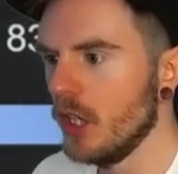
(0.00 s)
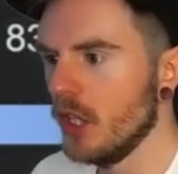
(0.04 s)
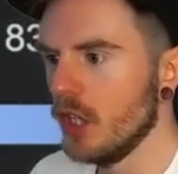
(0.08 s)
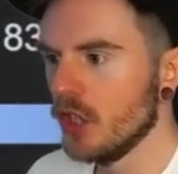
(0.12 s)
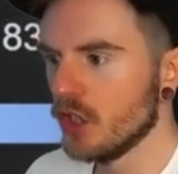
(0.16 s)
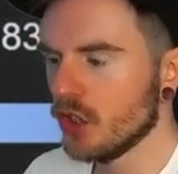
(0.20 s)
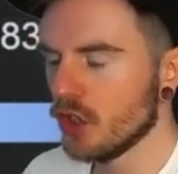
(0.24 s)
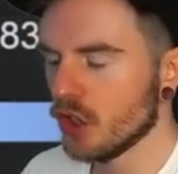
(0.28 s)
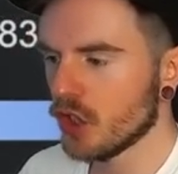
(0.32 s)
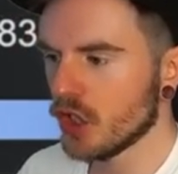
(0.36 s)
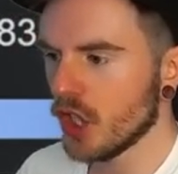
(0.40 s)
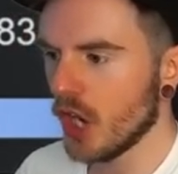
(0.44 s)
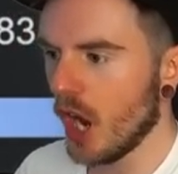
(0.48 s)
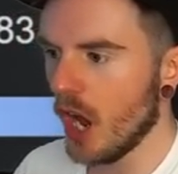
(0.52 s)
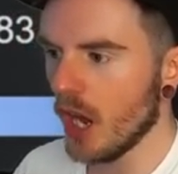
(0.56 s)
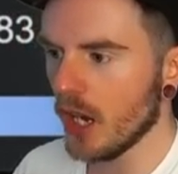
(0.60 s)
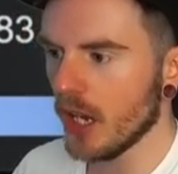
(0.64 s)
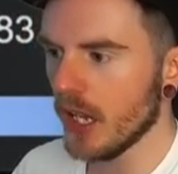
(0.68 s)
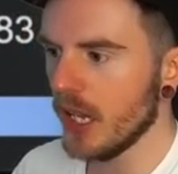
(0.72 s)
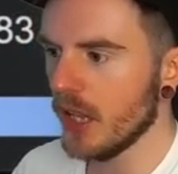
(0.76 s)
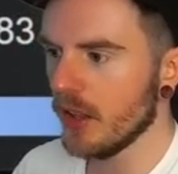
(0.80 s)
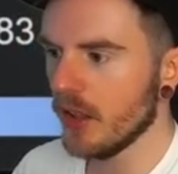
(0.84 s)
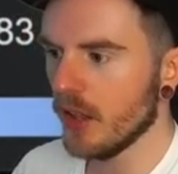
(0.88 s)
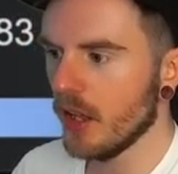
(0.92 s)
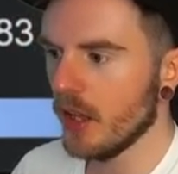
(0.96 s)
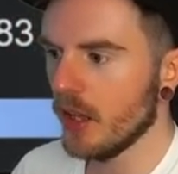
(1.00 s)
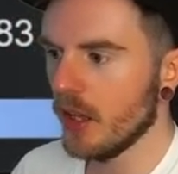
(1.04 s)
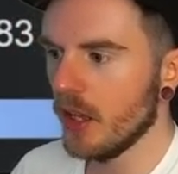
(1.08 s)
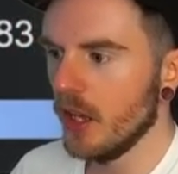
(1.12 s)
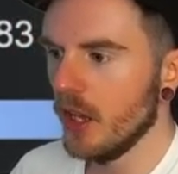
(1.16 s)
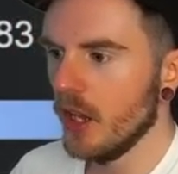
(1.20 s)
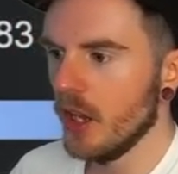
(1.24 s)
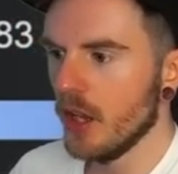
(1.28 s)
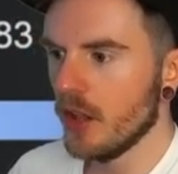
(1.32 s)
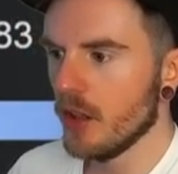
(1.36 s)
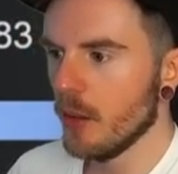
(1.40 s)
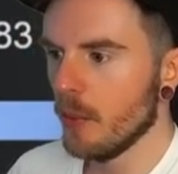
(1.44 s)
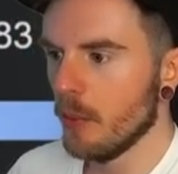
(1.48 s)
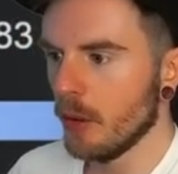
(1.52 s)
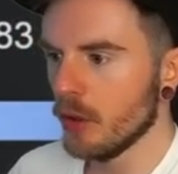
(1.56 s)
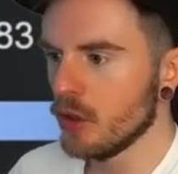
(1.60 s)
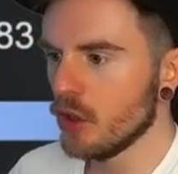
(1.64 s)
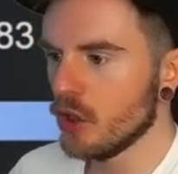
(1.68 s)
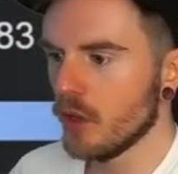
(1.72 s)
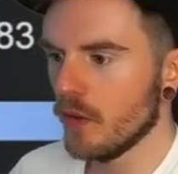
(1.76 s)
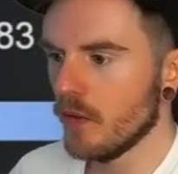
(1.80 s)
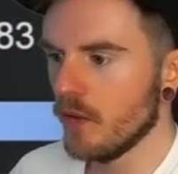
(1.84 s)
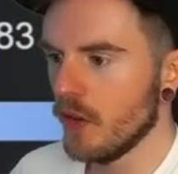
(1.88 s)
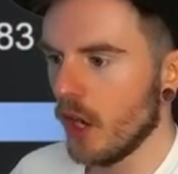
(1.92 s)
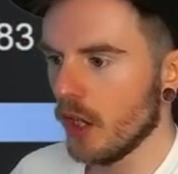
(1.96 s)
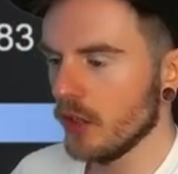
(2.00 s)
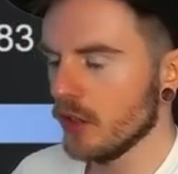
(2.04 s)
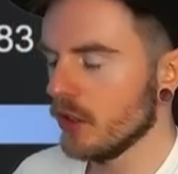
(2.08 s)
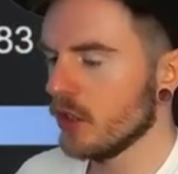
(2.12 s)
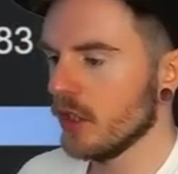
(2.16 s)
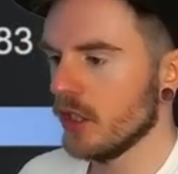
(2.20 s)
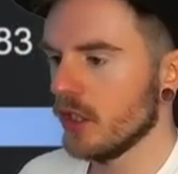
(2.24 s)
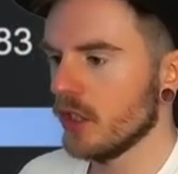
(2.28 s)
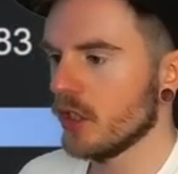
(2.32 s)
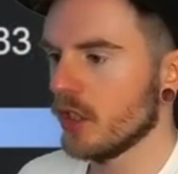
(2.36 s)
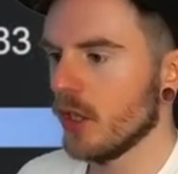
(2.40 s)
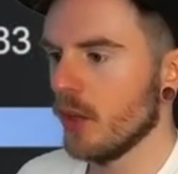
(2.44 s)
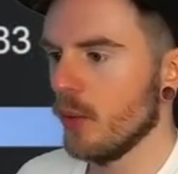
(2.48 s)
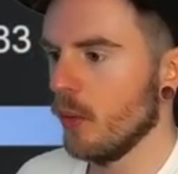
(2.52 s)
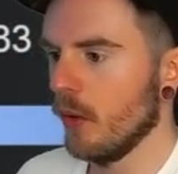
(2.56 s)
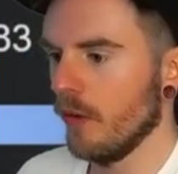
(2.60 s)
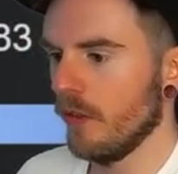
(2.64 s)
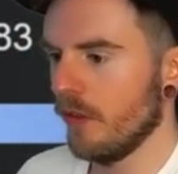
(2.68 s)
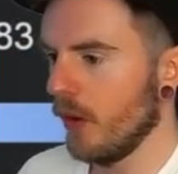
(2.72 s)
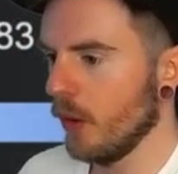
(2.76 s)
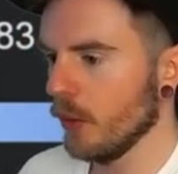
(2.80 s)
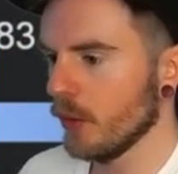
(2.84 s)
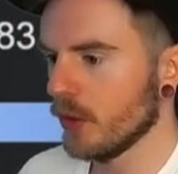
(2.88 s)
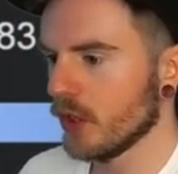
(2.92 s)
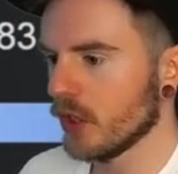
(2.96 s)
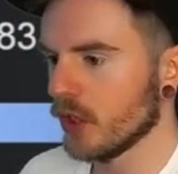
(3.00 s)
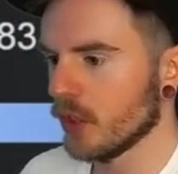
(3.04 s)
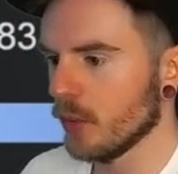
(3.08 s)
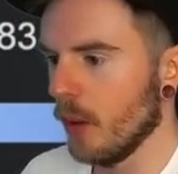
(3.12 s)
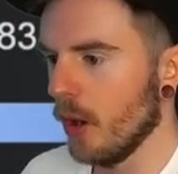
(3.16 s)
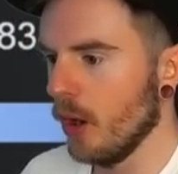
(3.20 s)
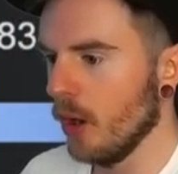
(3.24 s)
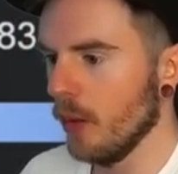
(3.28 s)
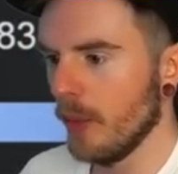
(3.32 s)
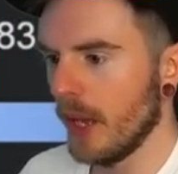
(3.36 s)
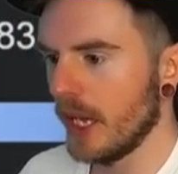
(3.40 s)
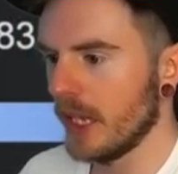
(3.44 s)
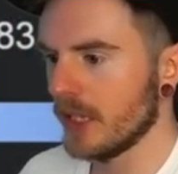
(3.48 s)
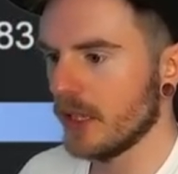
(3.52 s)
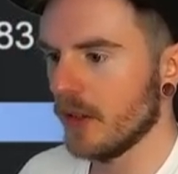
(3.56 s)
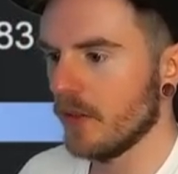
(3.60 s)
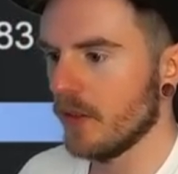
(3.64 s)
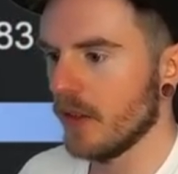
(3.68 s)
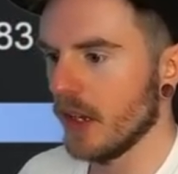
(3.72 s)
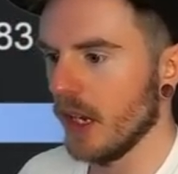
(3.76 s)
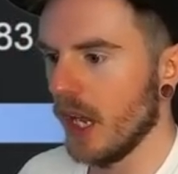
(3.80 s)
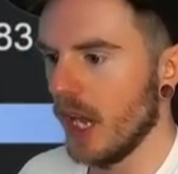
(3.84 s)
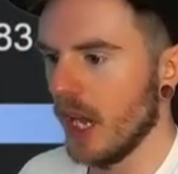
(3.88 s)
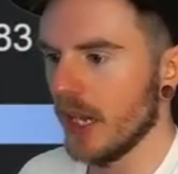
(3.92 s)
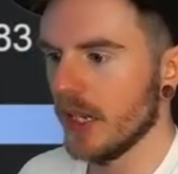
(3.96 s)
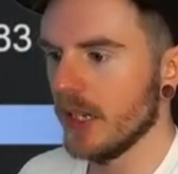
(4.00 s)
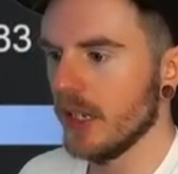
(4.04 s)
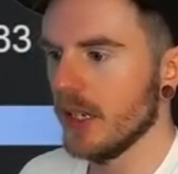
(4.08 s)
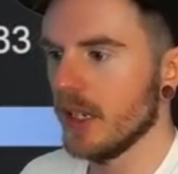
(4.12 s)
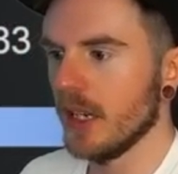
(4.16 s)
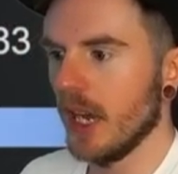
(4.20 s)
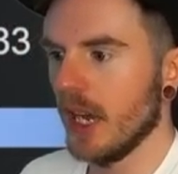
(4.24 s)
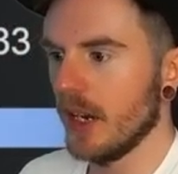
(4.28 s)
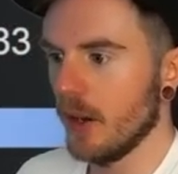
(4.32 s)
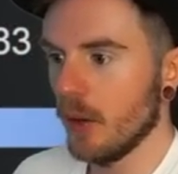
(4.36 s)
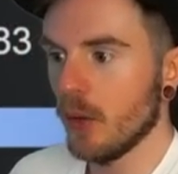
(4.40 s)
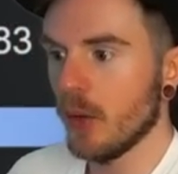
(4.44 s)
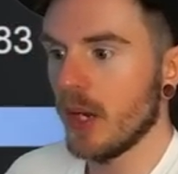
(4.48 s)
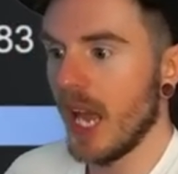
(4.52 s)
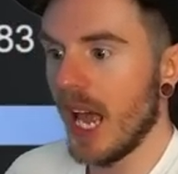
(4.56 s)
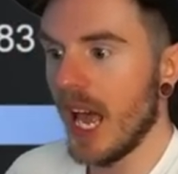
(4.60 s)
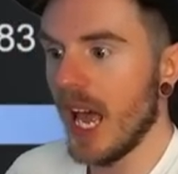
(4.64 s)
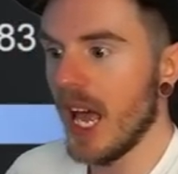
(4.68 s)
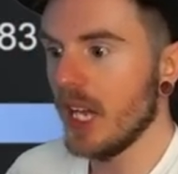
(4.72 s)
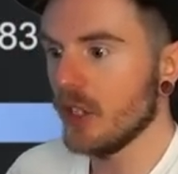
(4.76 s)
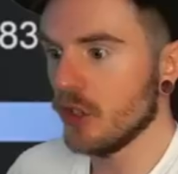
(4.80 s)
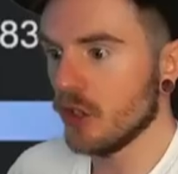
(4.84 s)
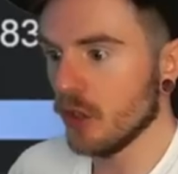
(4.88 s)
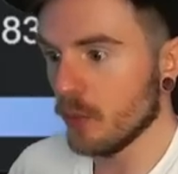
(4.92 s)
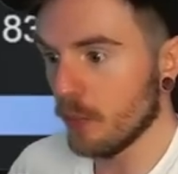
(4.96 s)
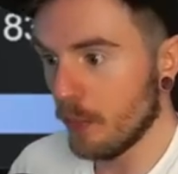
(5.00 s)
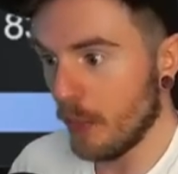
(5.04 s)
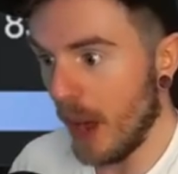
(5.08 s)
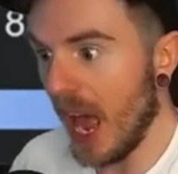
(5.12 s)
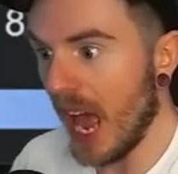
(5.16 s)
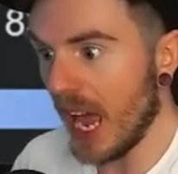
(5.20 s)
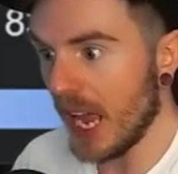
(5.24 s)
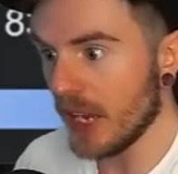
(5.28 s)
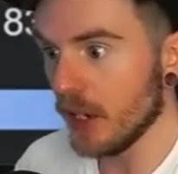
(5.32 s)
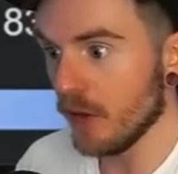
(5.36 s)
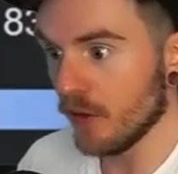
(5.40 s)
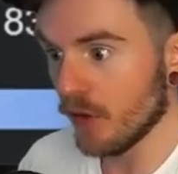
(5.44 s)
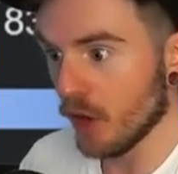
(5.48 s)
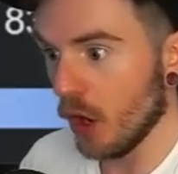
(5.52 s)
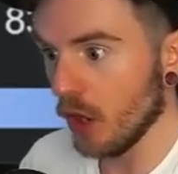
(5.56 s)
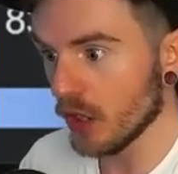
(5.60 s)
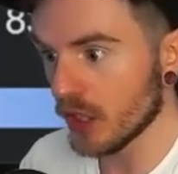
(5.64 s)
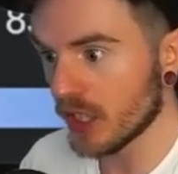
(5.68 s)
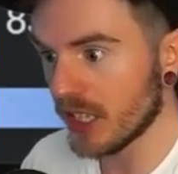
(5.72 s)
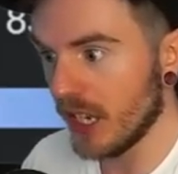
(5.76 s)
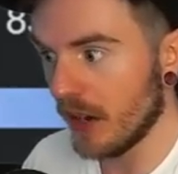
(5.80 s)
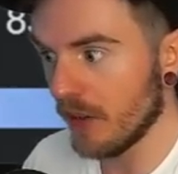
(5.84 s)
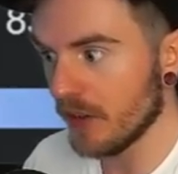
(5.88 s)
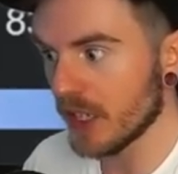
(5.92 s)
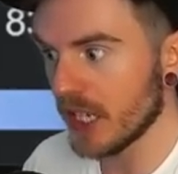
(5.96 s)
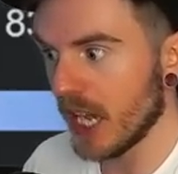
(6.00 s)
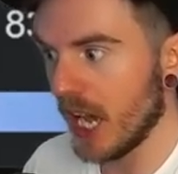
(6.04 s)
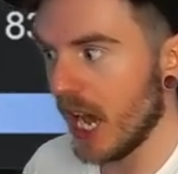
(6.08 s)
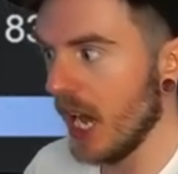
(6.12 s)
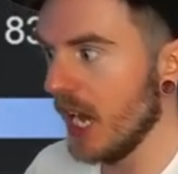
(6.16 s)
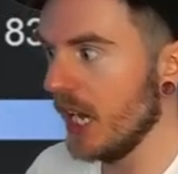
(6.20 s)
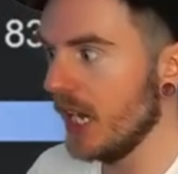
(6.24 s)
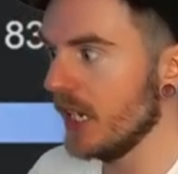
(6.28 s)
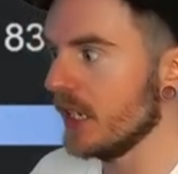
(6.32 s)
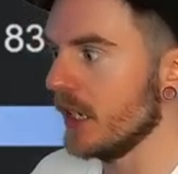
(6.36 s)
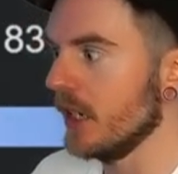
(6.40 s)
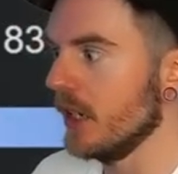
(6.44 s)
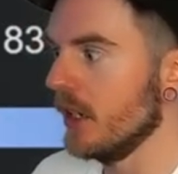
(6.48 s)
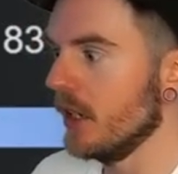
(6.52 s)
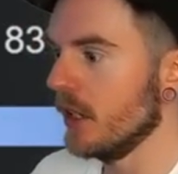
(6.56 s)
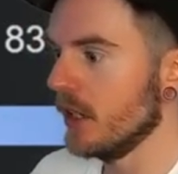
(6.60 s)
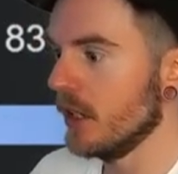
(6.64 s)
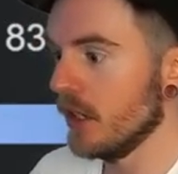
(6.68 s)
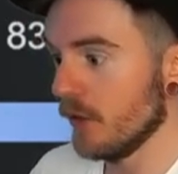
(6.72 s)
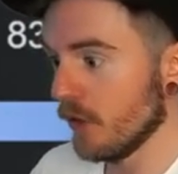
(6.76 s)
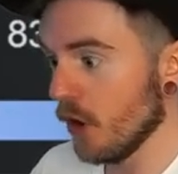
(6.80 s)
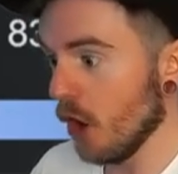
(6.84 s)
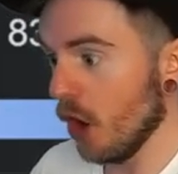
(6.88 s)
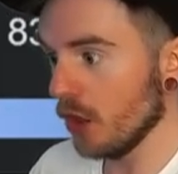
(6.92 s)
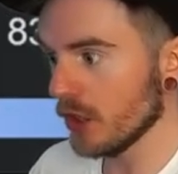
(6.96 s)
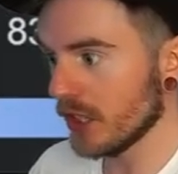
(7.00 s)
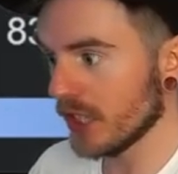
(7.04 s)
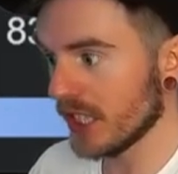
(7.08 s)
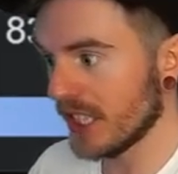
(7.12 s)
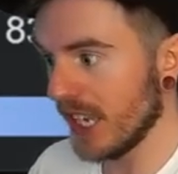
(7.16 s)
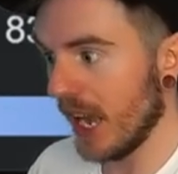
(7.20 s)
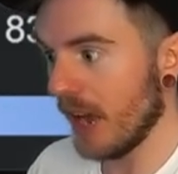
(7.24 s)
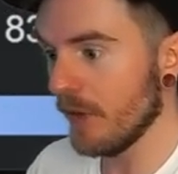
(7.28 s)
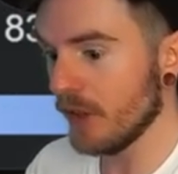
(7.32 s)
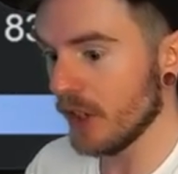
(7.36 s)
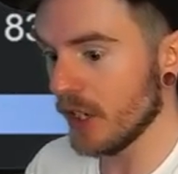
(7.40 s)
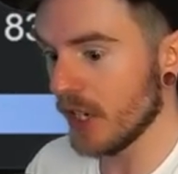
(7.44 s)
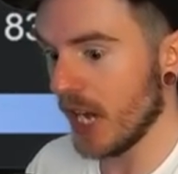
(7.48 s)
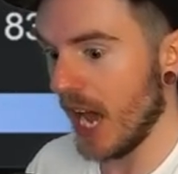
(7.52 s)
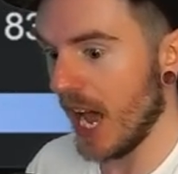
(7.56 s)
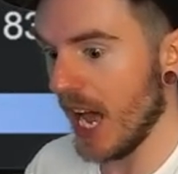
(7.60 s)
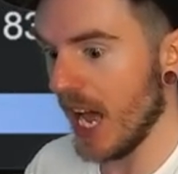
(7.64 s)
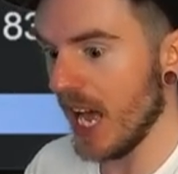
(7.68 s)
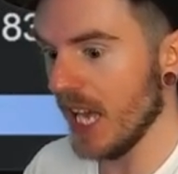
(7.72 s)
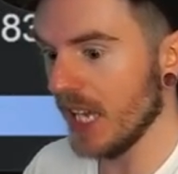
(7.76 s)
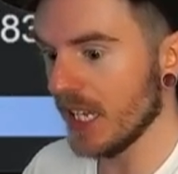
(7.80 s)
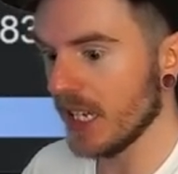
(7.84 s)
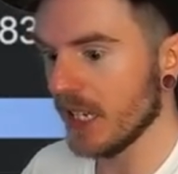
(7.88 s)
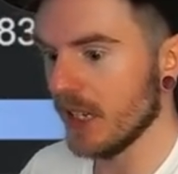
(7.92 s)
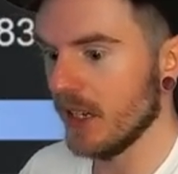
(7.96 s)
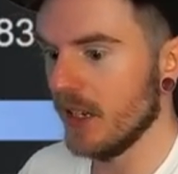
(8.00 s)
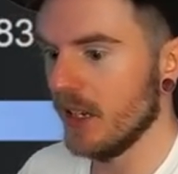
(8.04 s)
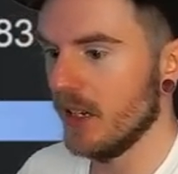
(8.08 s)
Just target the the bunch of nonsense that will fold to small bets if you like. I don't care. Just bet. You've got seven high. You've got seven high.